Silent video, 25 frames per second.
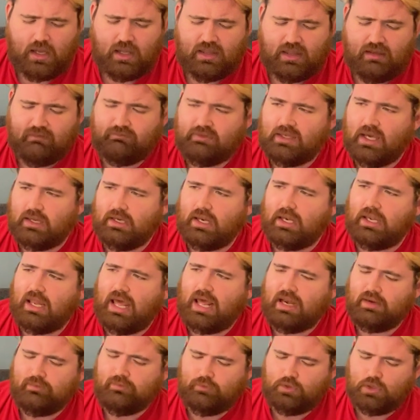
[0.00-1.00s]
they've done a
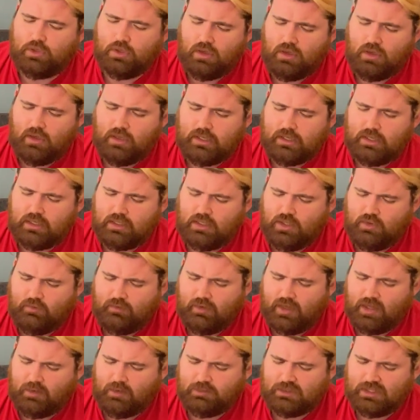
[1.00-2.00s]
lot of good, and you've
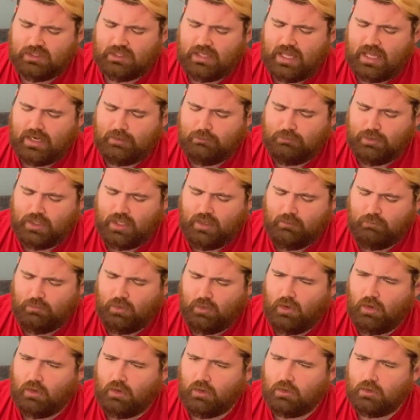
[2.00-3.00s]
helped a lot of
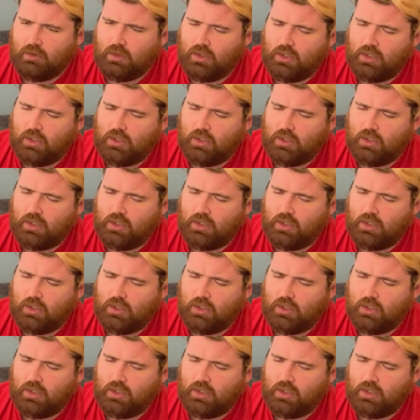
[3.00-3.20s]
people.